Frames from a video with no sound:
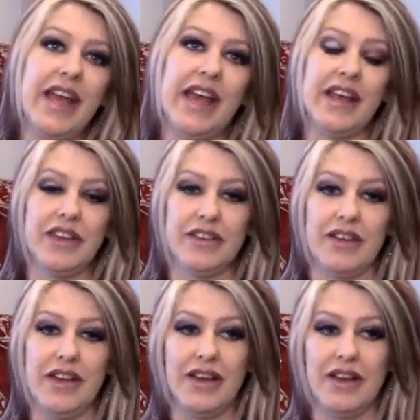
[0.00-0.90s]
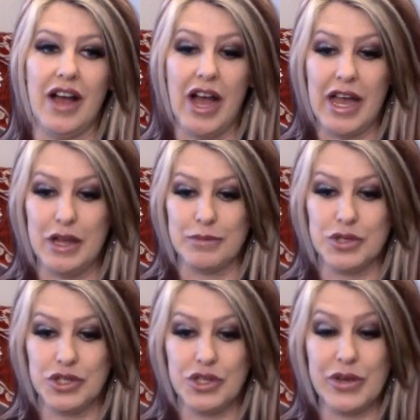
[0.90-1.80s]
And I am
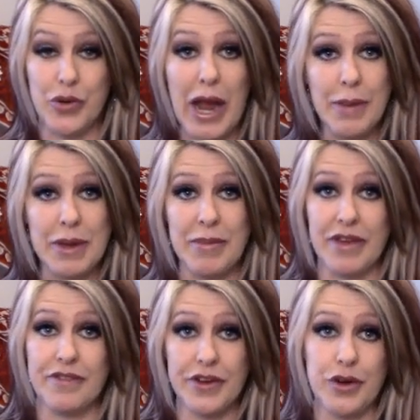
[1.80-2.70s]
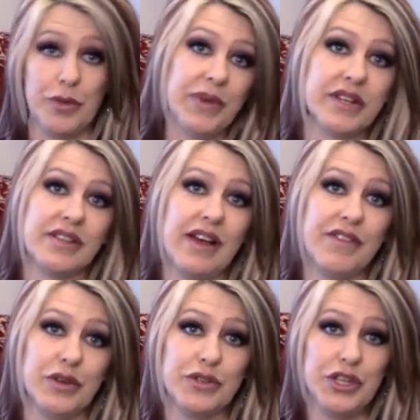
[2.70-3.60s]
grabbing my phone because I
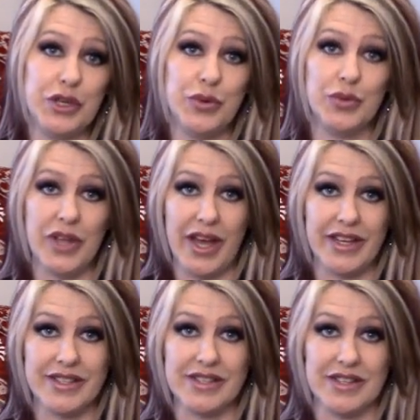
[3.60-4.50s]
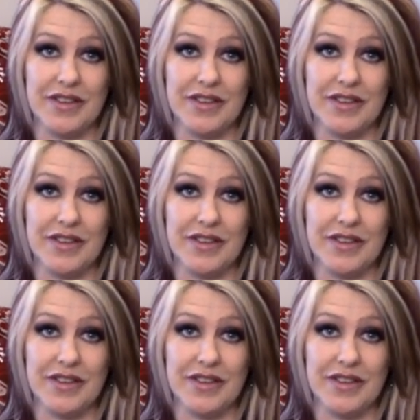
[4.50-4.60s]
have those Hue lights,